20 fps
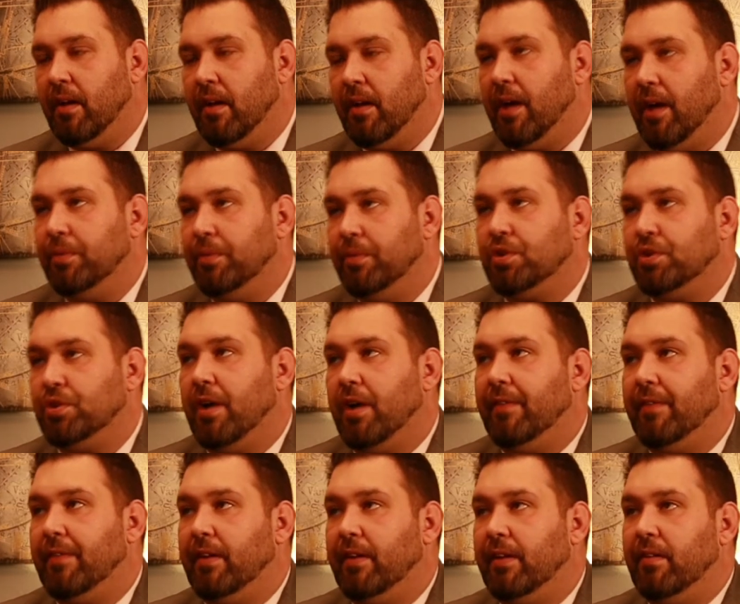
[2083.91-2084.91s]
I was
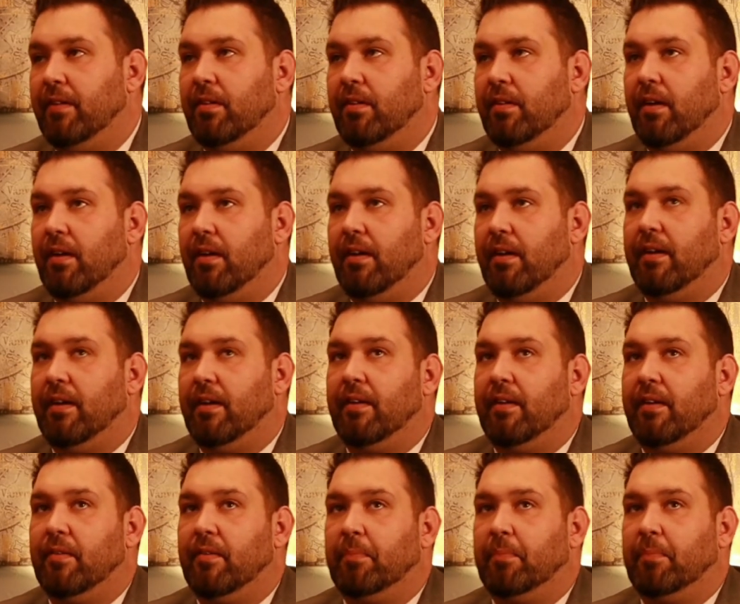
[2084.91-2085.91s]
driving
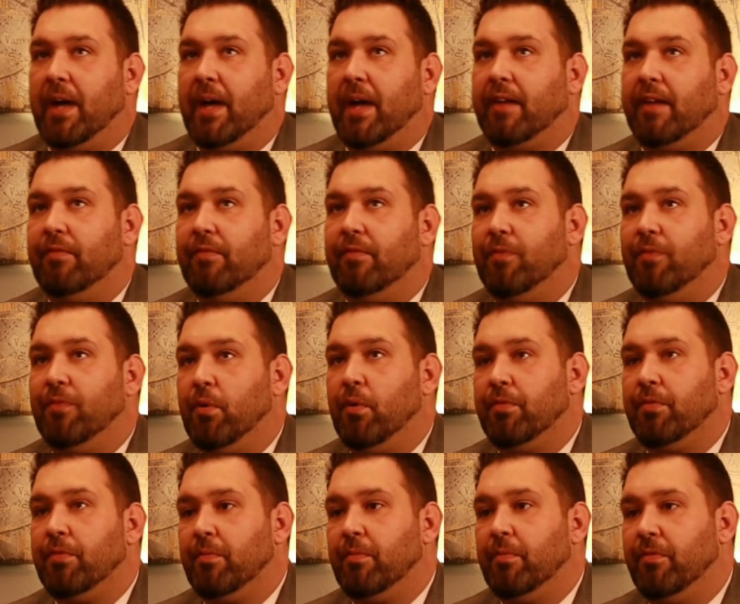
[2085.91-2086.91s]
uh, back and
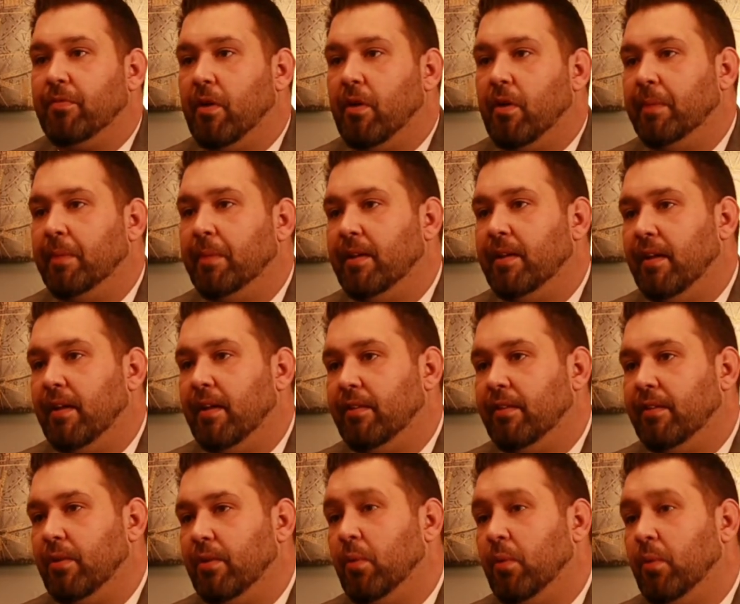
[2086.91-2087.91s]
forth from Farmingdale
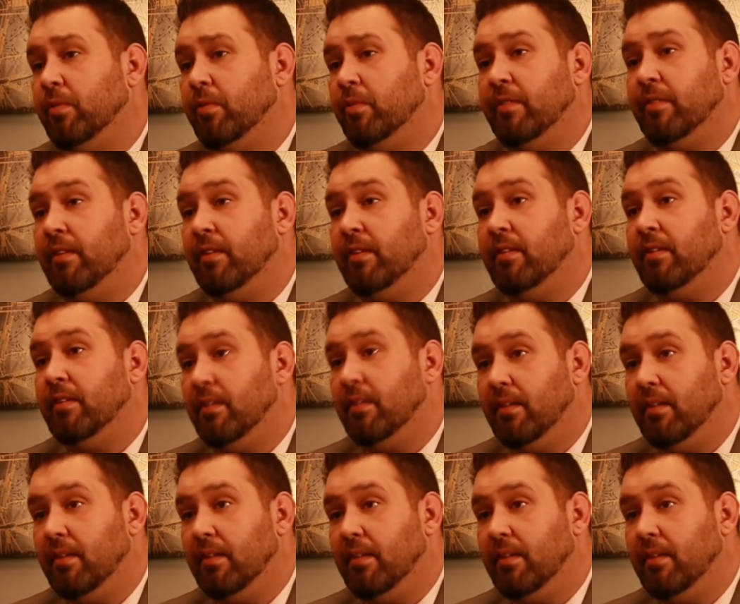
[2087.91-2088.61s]
to Holtsville